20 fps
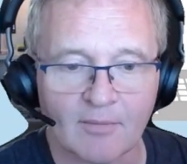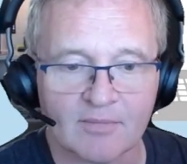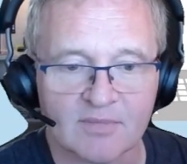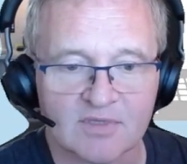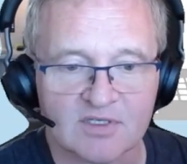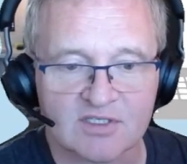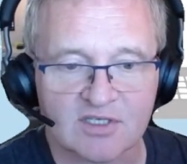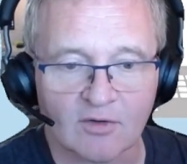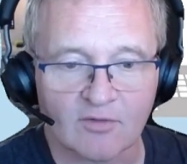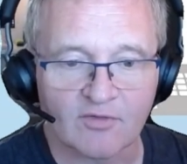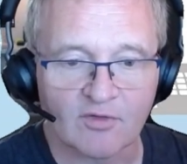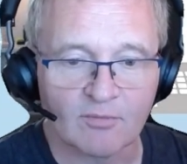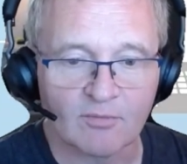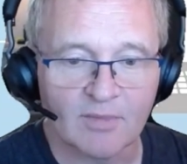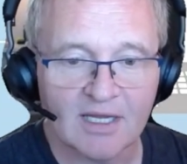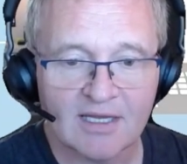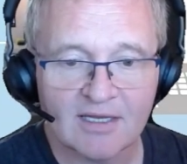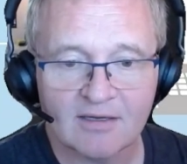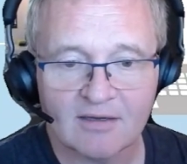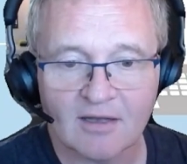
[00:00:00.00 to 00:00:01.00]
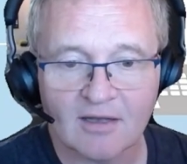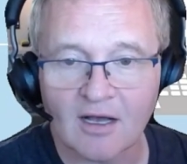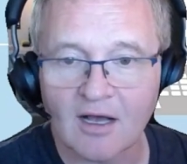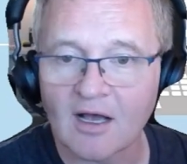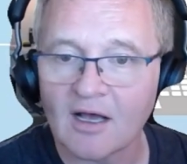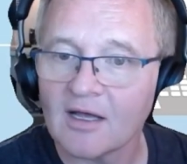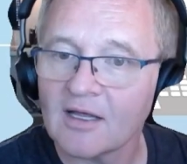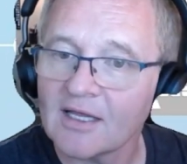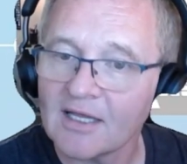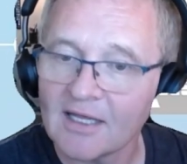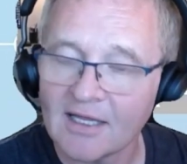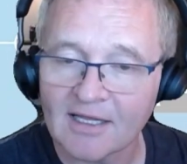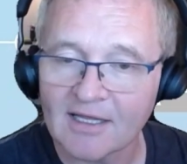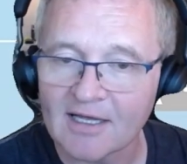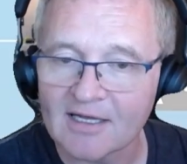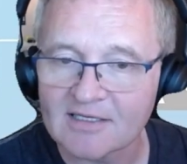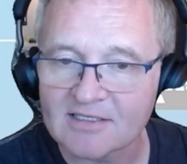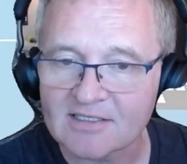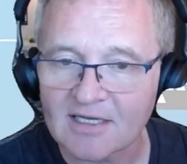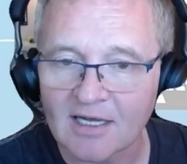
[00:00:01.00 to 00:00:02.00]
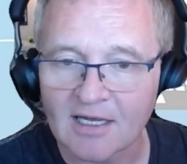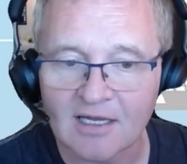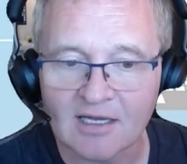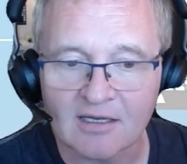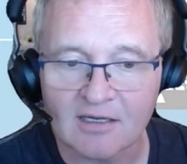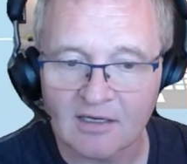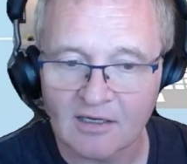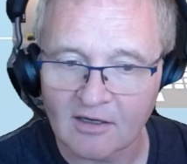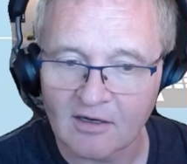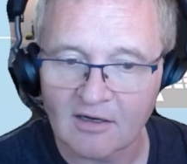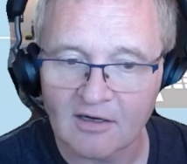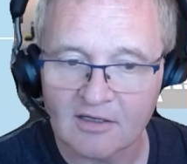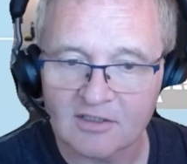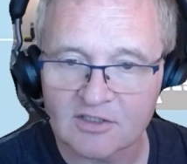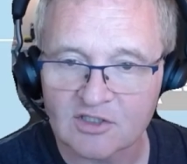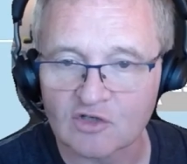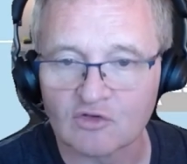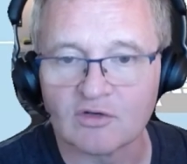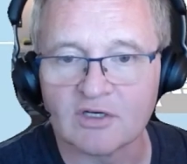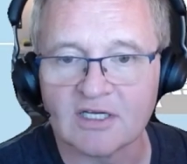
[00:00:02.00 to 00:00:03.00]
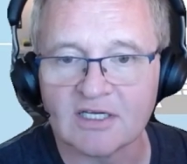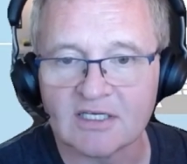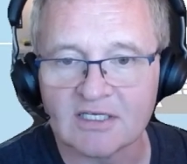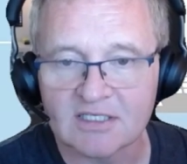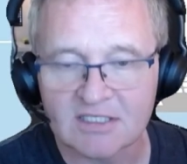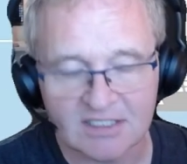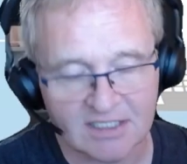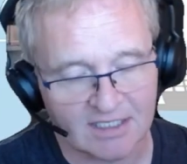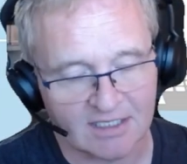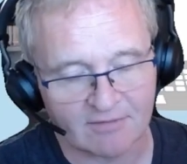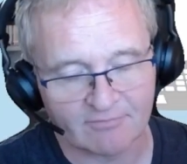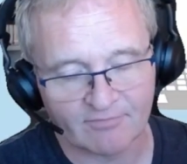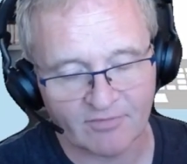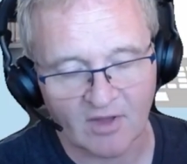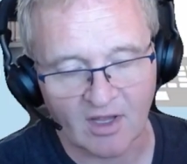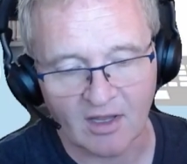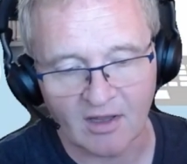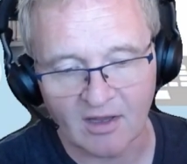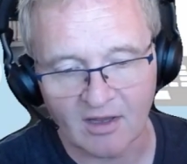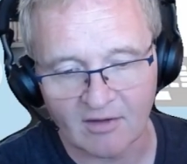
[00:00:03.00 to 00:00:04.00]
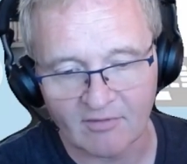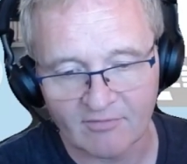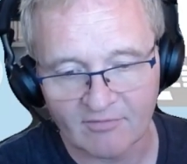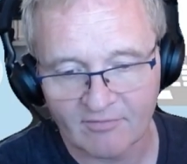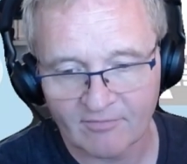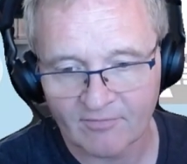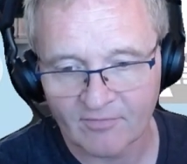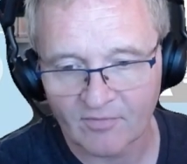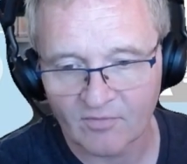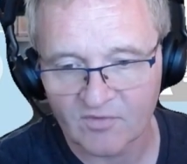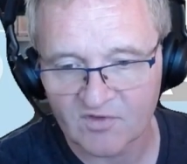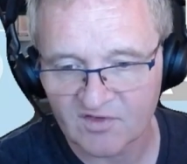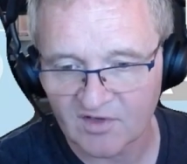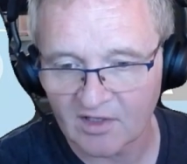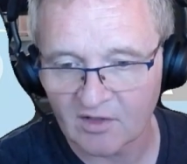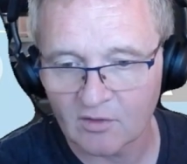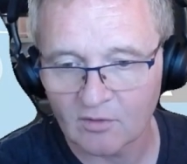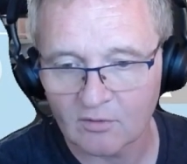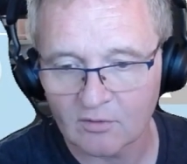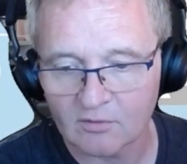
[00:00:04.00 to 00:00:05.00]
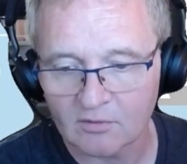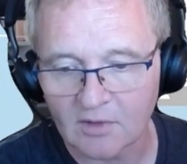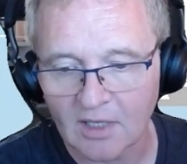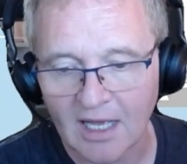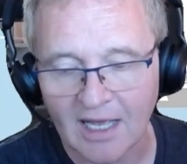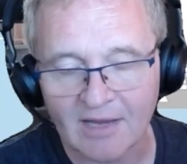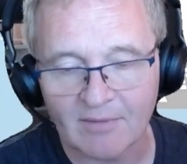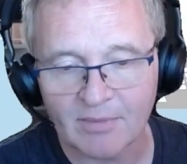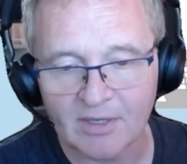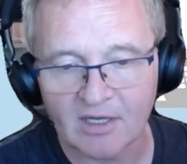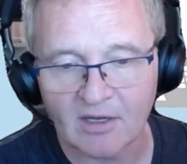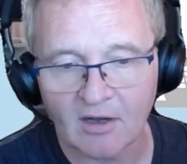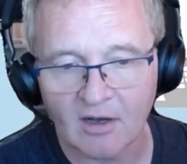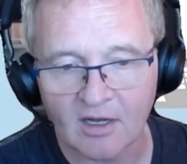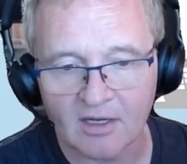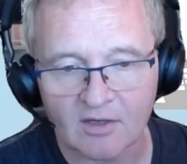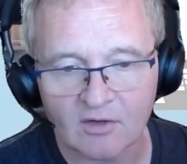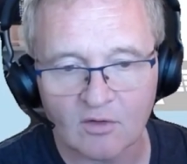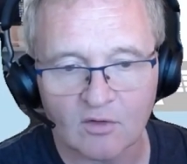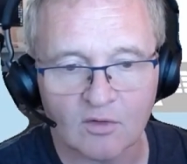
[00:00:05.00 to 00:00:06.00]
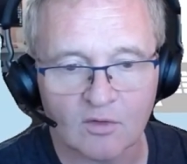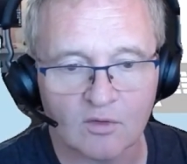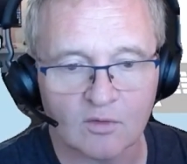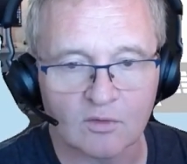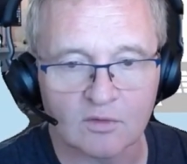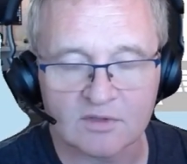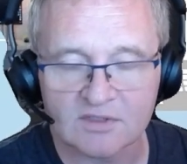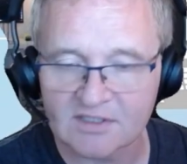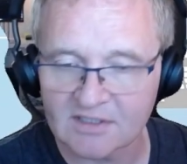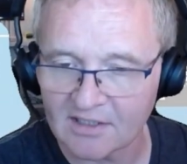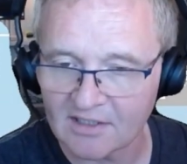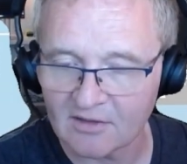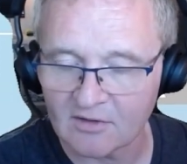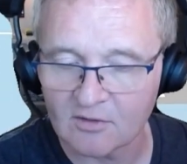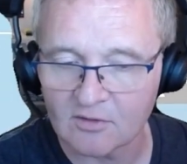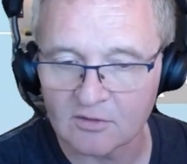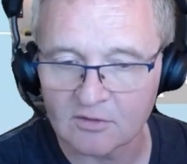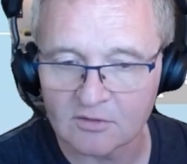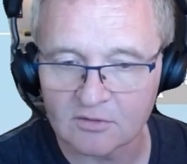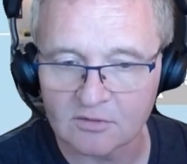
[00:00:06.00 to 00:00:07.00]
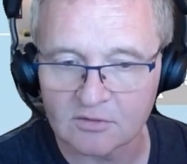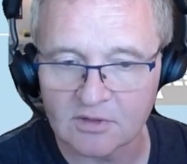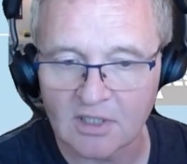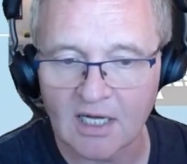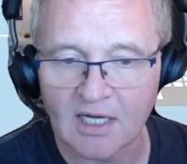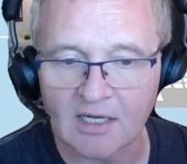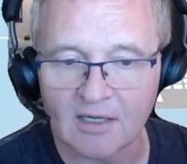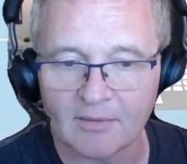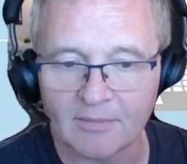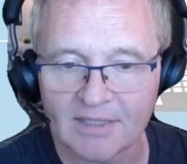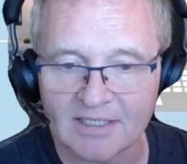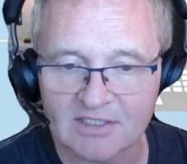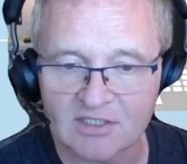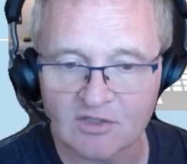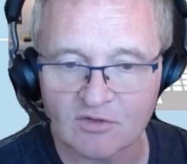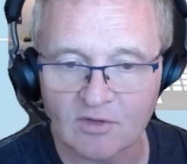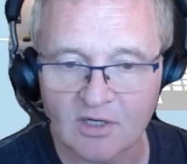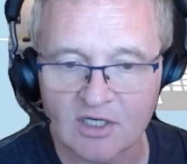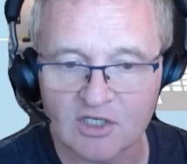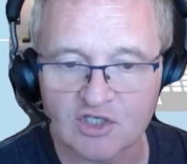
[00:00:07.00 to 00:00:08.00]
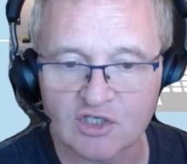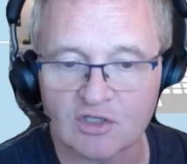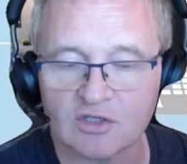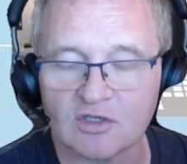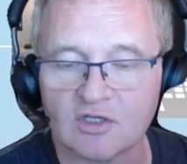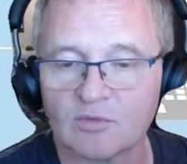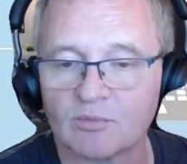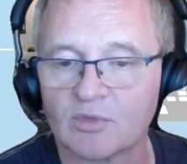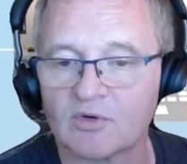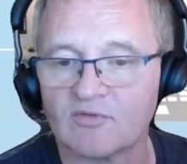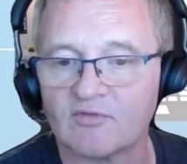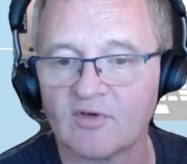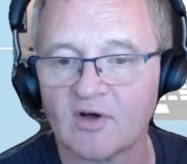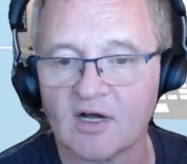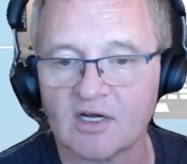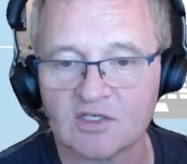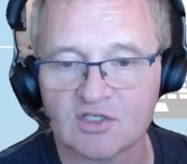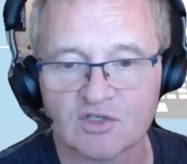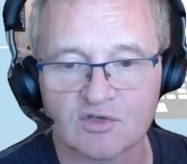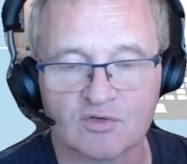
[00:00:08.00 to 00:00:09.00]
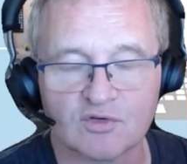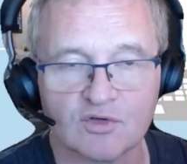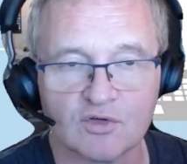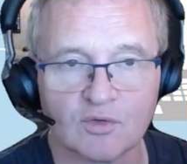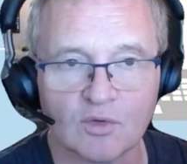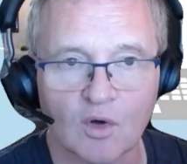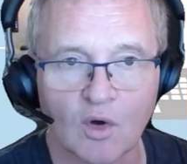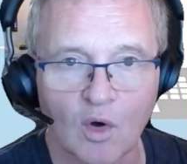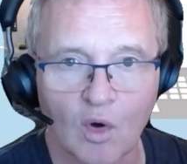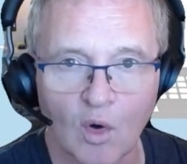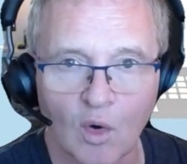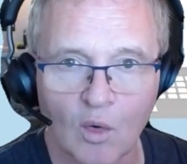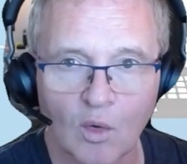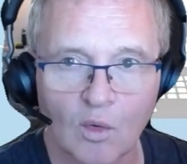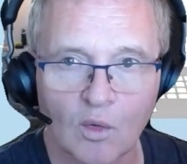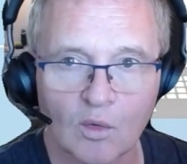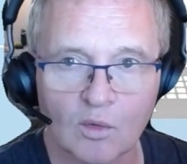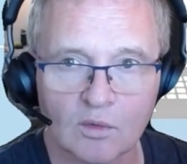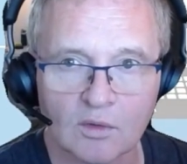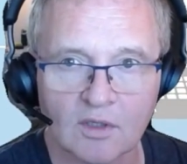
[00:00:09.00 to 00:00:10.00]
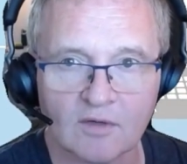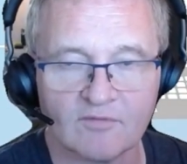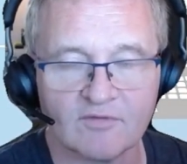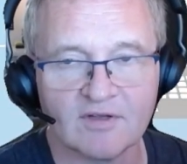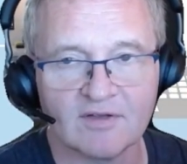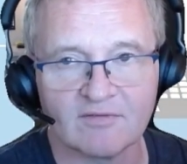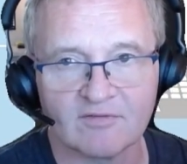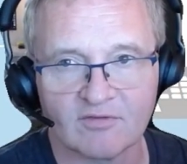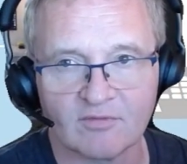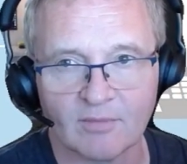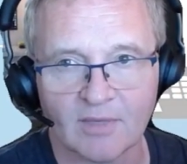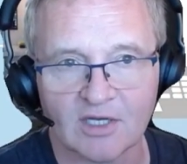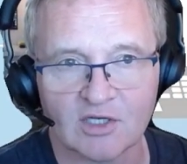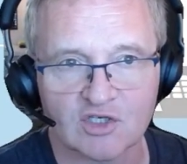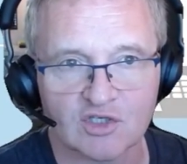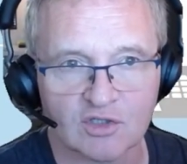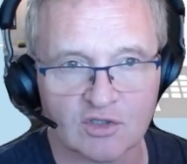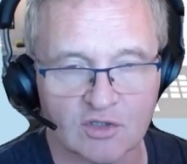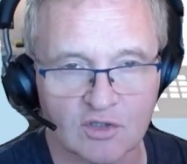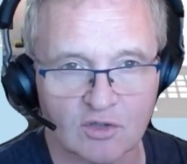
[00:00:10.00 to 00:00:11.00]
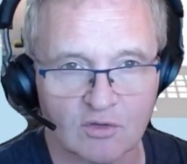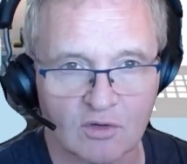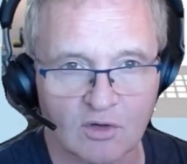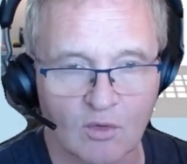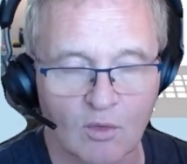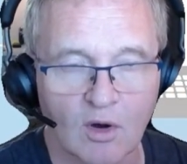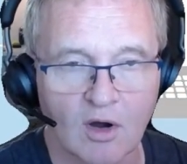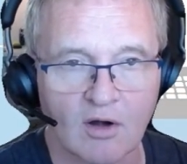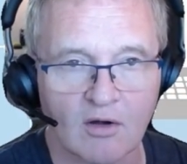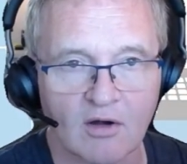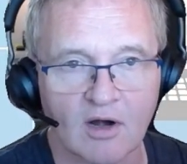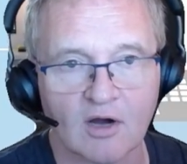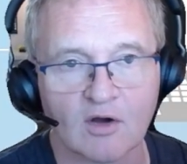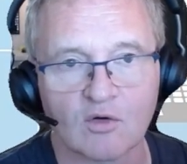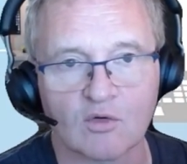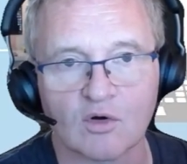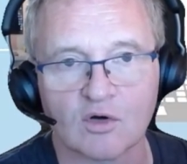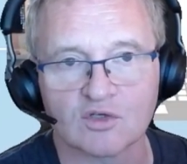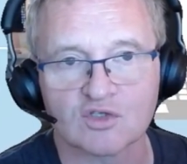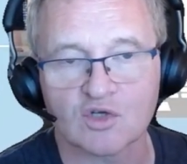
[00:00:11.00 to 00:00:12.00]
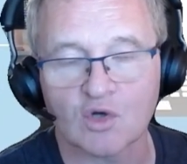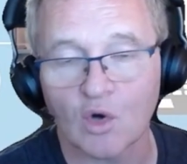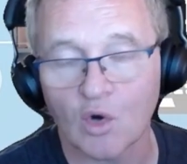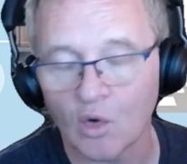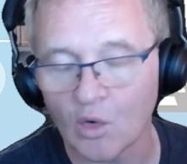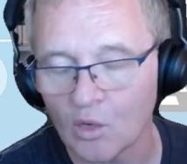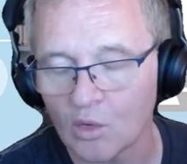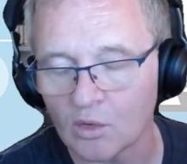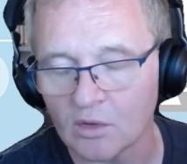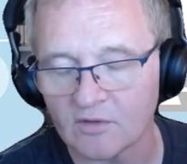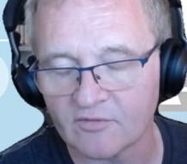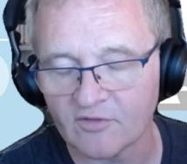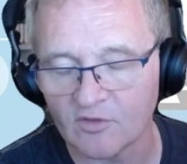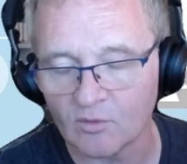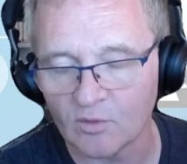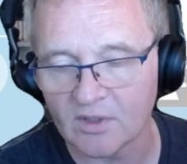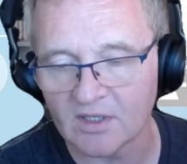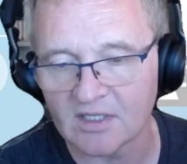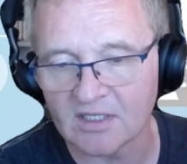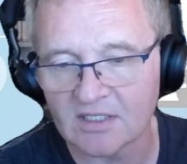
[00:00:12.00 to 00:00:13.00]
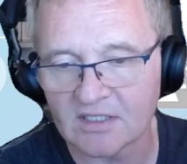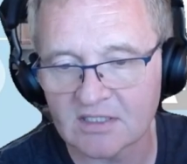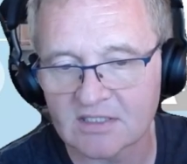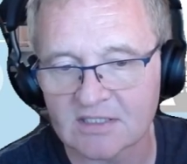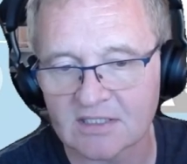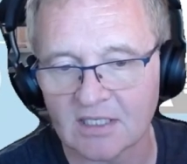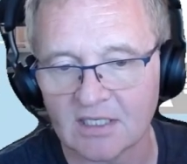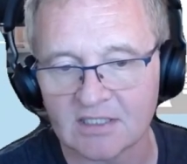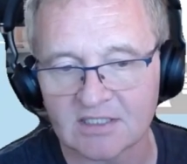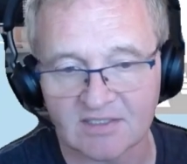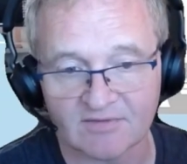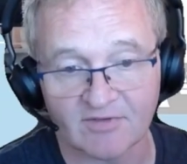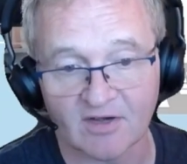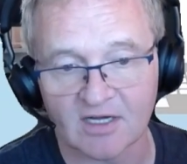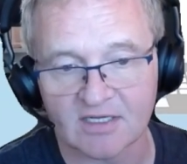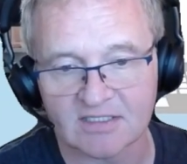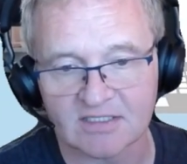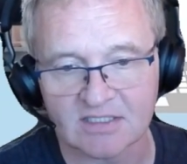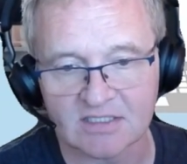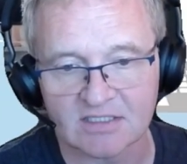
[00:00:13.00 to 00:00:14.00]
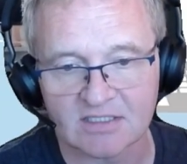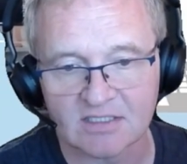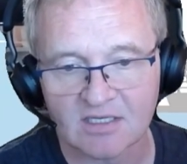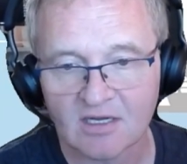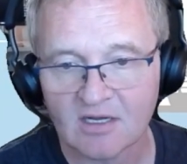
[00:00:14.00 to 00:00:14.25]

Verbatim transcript: so from me, it gets a large green tick. Single API call, single integration that provides through all of the information that you require across all of the Withings devices.